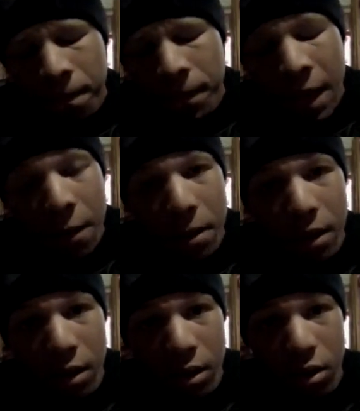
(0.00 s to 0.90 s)

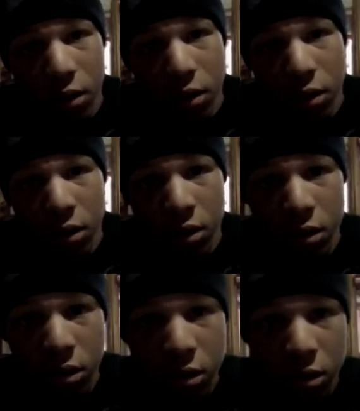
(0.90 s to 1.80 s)
Kingpin.
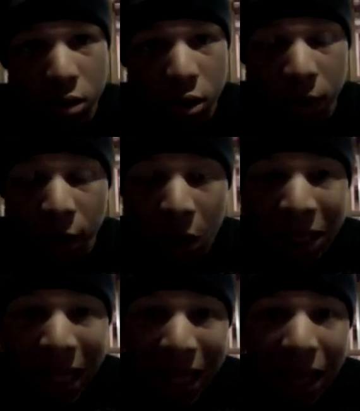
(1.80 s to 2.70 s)
So if you hear
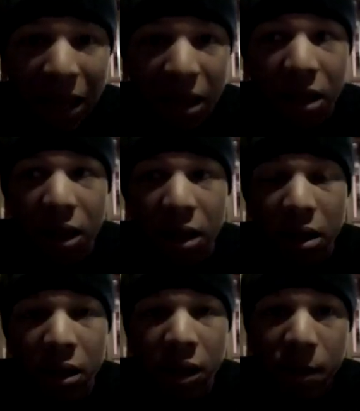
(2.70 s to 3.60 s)
clinking,
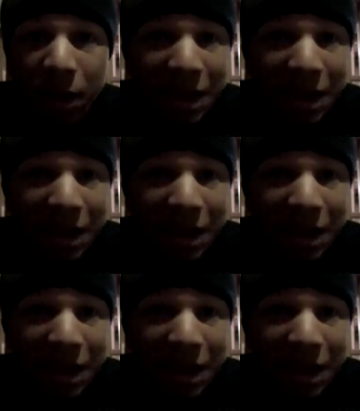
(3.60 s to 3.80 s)
something's